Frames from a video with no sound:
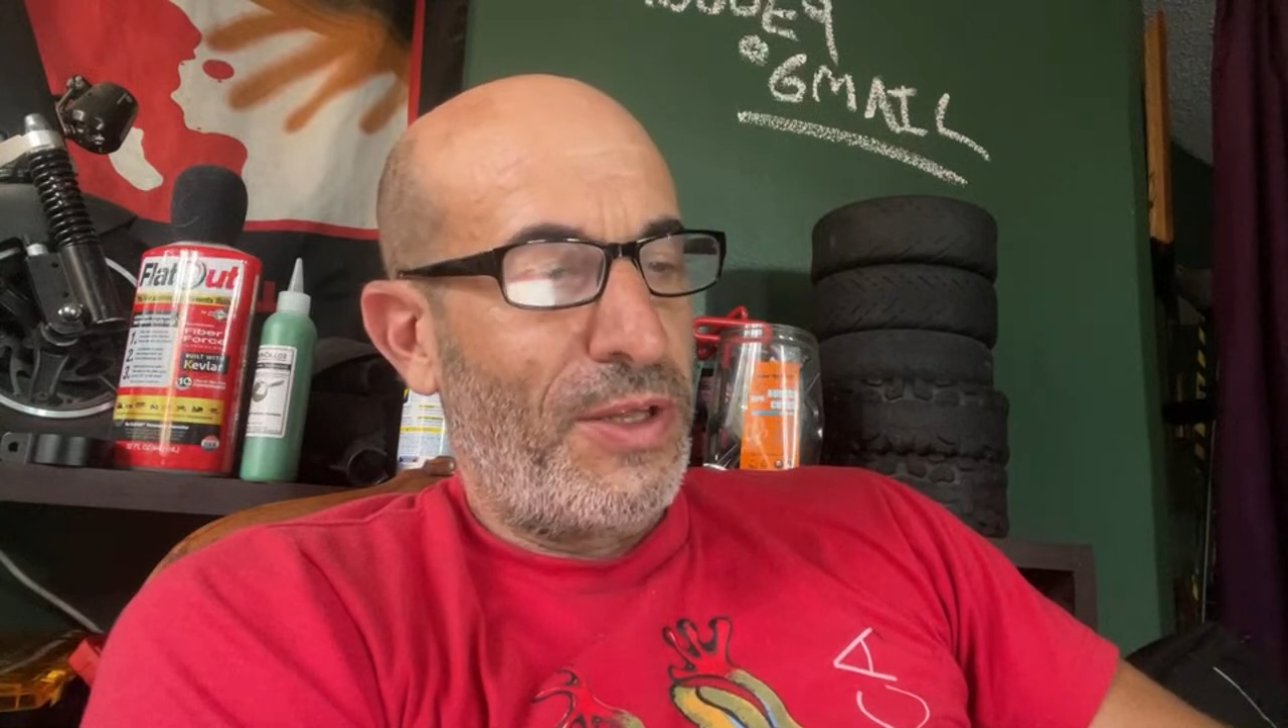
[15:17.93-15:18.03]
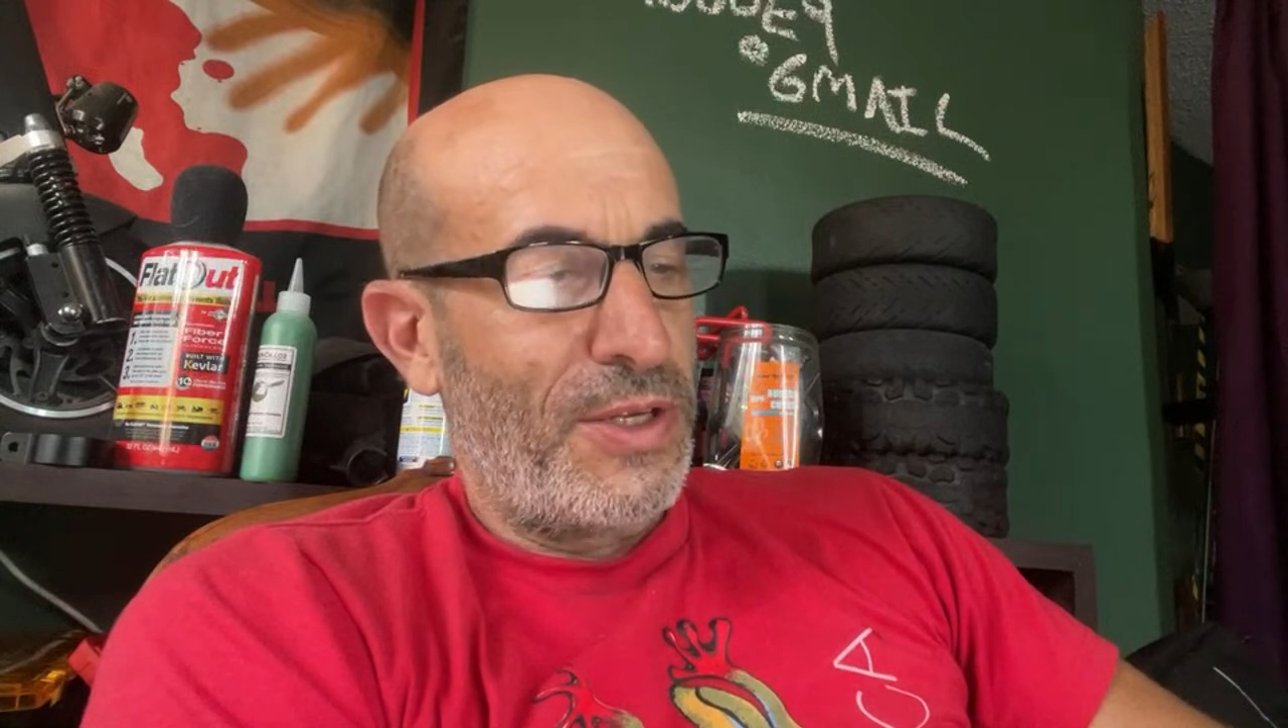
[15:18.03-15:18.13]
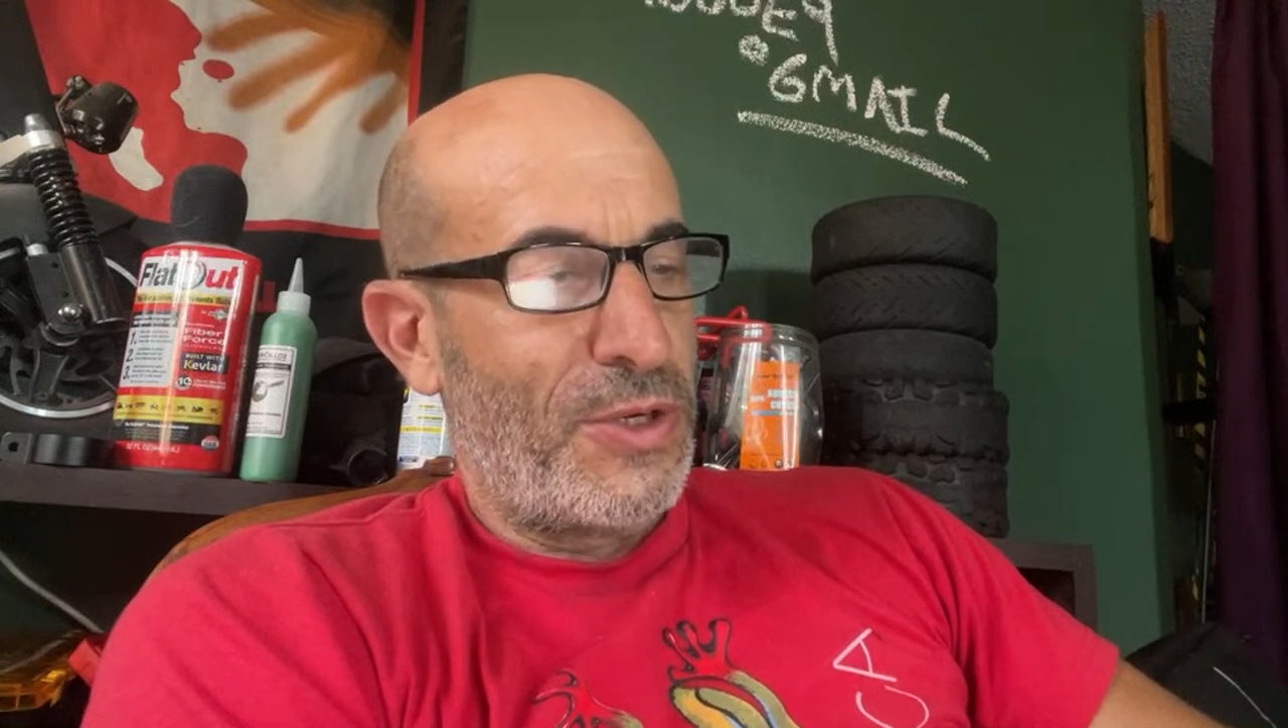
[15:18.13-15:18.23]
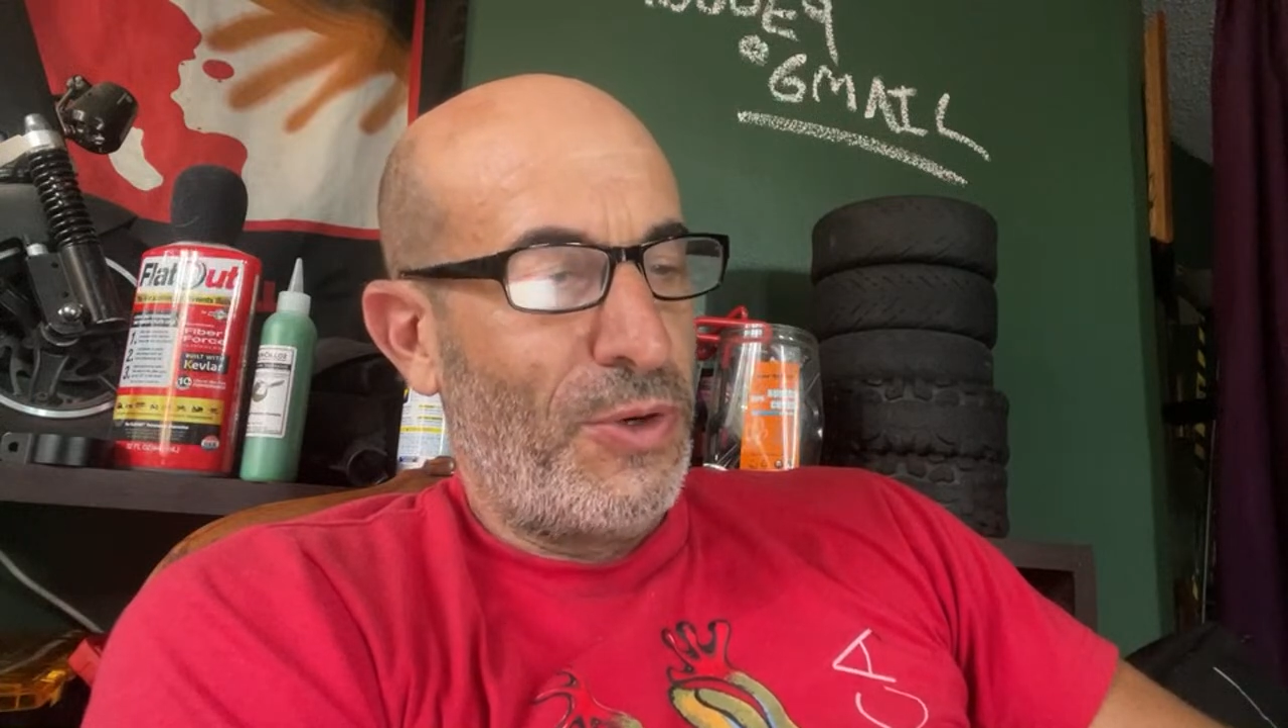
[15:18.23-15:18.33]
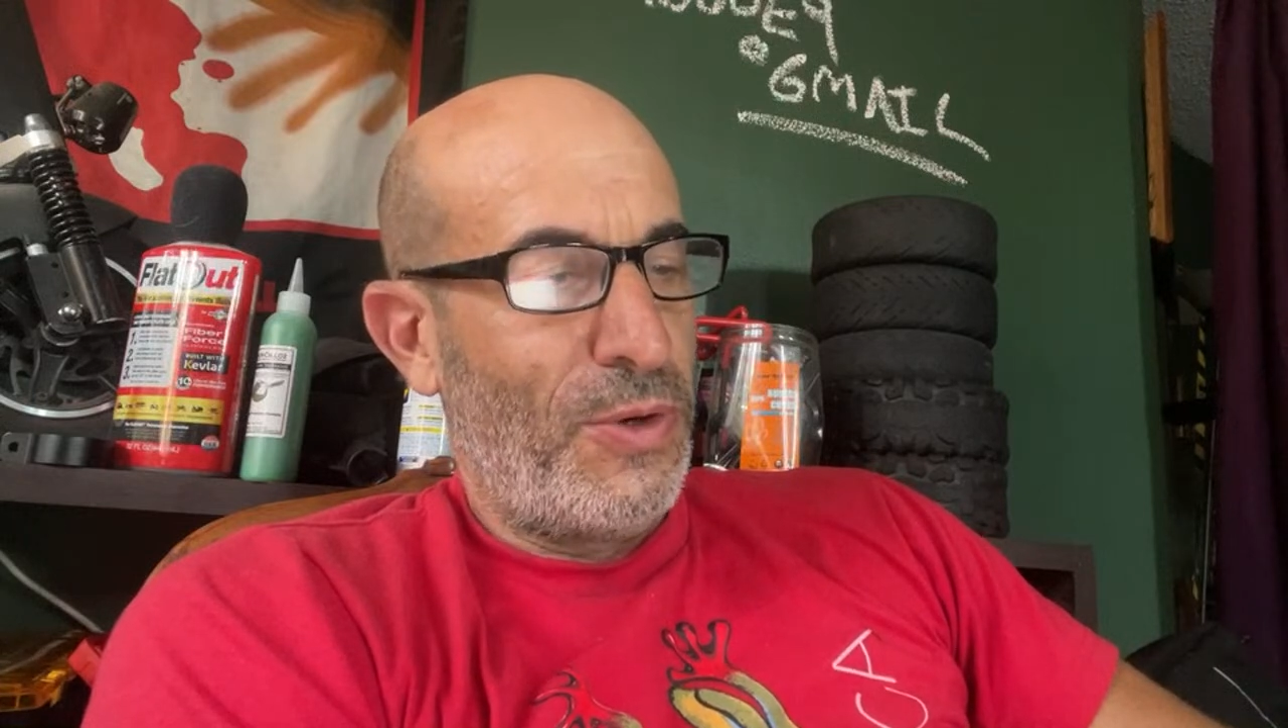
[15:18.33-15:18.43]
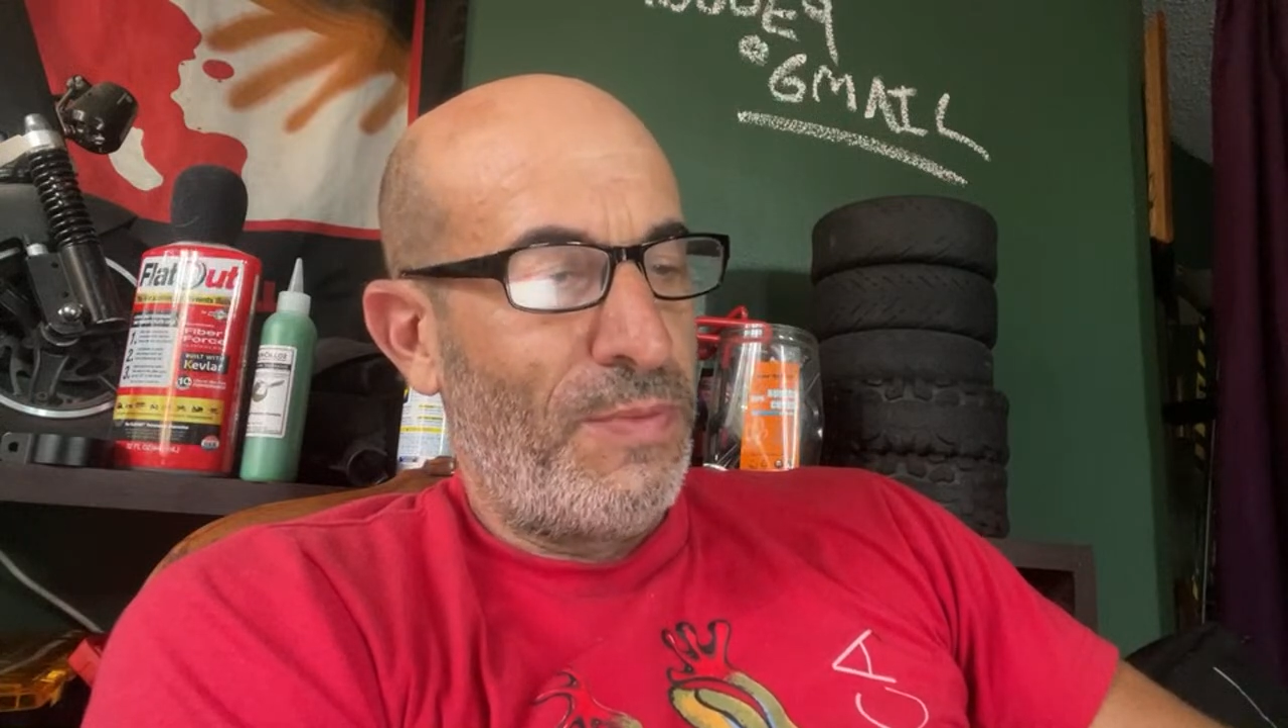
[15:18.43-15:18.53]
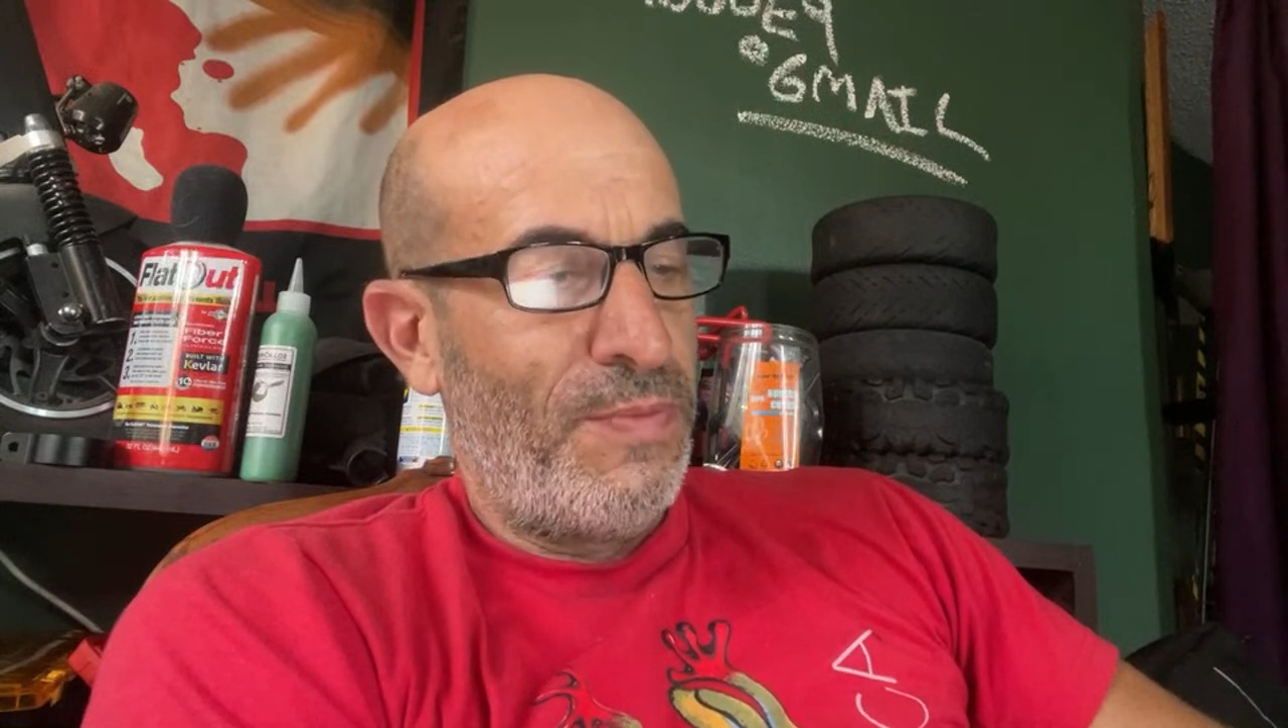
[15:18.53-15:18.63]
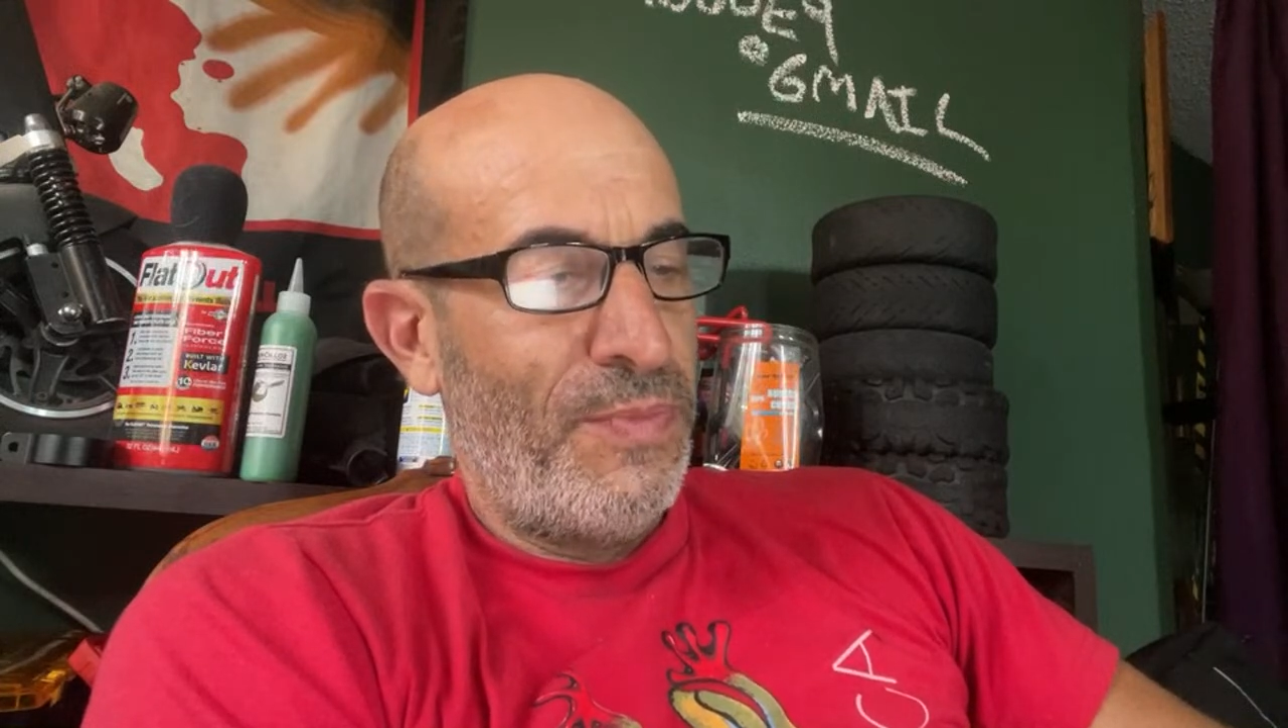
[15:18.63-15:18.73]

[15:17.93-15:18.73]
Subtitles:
That's cool.